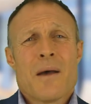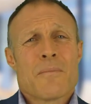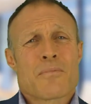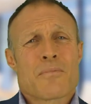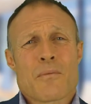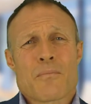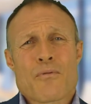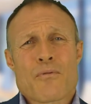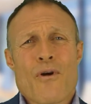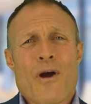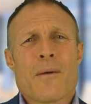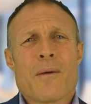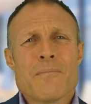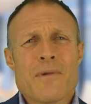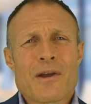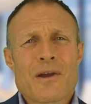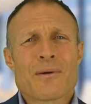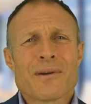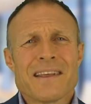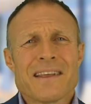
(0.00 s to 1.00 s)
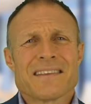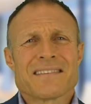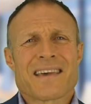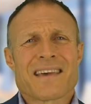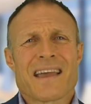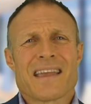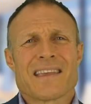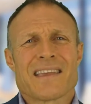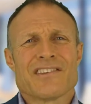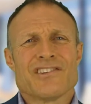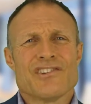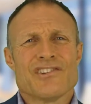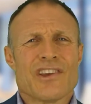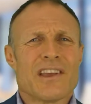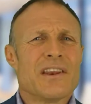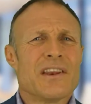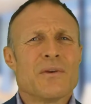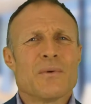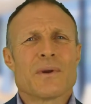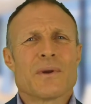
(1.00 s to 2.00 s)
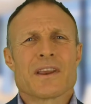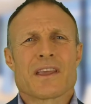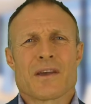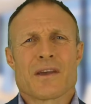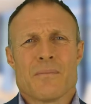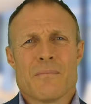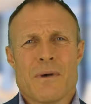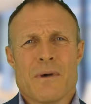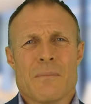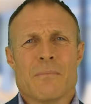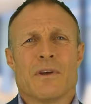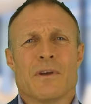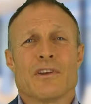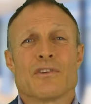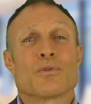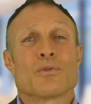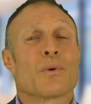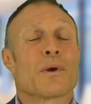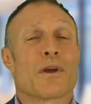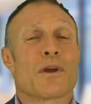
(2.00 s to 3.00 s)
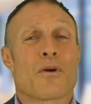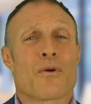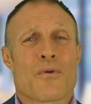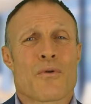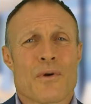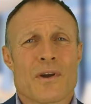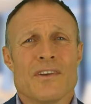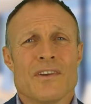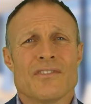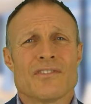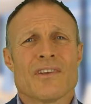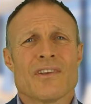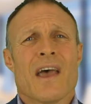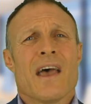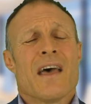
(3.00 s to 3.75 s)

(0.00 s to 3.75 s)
but primarily take genuine commitment to increase